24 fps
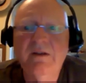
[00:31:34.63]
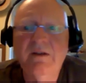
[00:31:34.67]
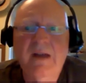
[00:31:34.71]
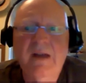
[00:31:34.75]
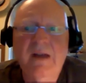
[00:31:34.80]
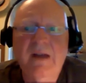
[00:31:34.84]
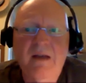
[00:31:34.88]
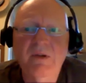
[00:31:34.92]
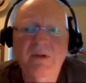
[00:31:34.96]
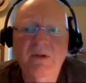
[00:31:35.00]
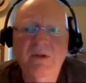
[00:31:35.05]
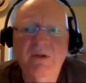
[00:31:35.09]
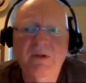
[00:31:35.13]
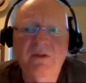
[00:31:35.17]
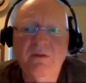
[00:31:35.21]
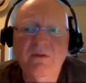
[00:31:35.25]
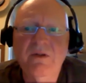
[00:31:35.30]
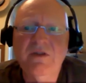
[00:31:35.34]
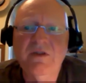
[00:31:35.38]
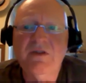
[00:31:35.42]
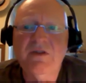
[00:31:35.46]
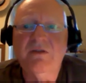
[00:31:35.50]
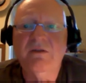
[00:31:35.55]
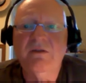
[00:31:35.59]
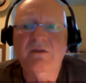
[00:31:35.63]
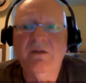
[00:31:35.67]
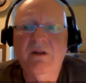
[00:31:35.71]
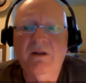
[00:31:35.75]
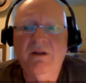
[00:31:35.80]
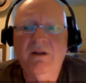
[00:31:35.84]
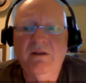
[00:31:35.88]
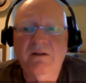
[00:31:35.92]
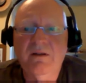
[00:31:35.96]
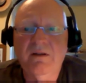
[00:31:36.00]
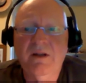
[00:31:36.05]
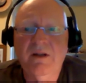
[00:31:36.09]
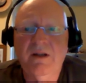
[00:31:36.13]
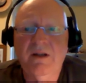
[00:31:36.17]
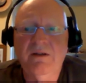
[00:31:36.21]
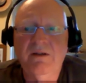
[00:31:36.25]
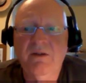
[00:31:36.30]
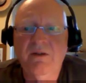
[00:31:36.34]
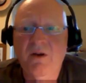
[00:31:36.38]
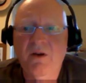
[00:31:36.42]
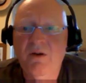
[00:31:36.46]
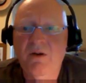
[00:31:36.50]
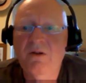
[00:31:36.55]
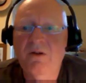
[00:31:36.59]
happen to us can
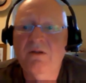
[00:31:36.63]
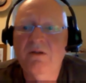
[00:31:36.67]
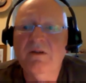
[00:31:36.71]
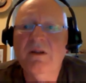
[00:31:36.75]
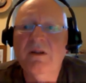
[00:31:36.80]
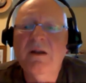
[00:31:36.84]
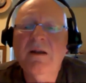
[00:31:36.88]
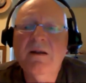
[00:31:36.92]
hurt.